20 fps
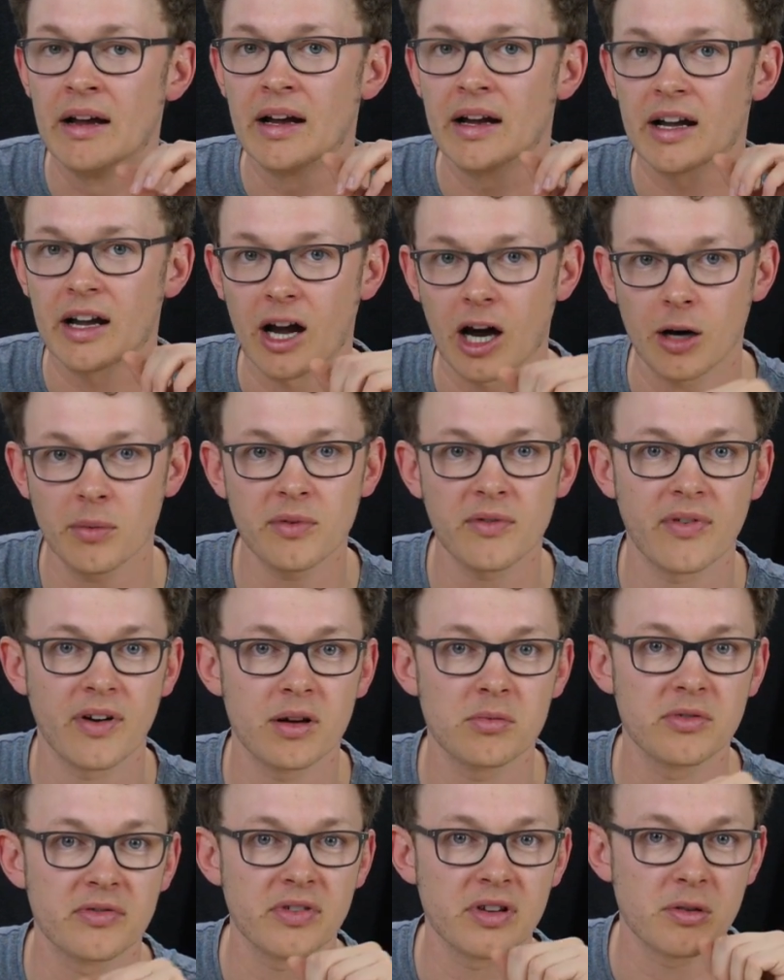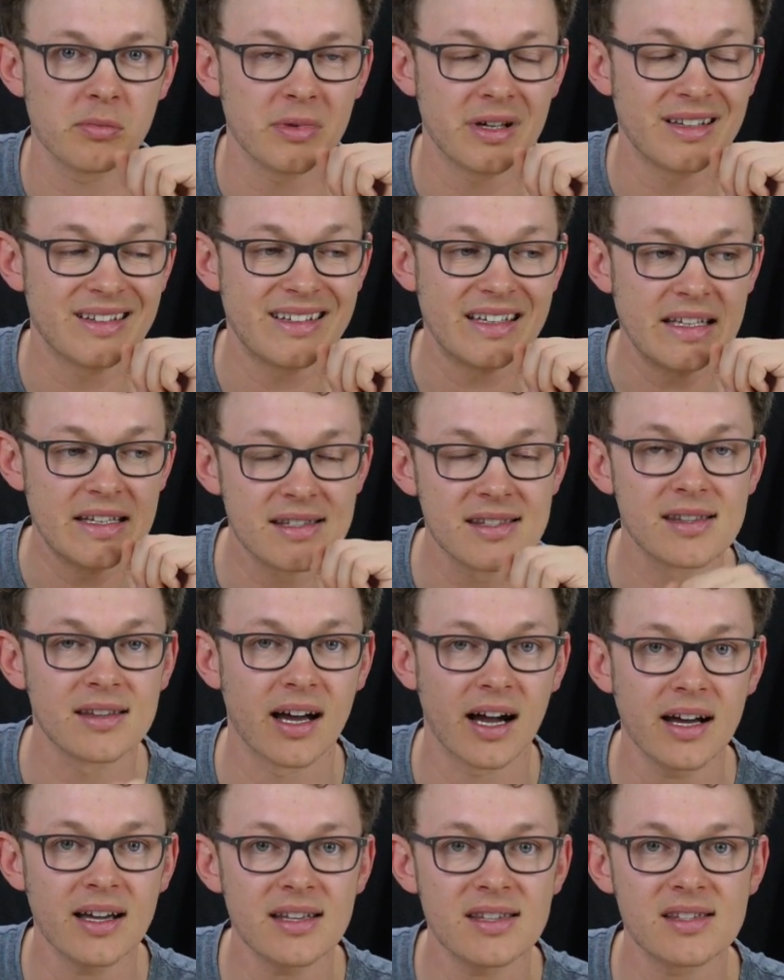carbon fiber filament is
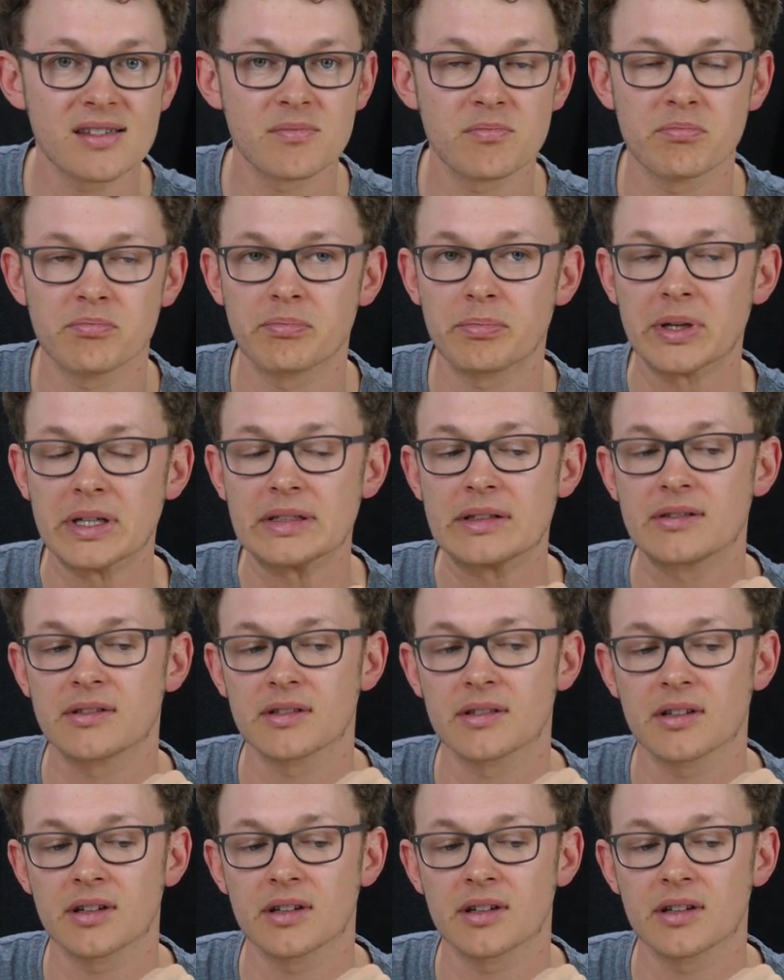nice, but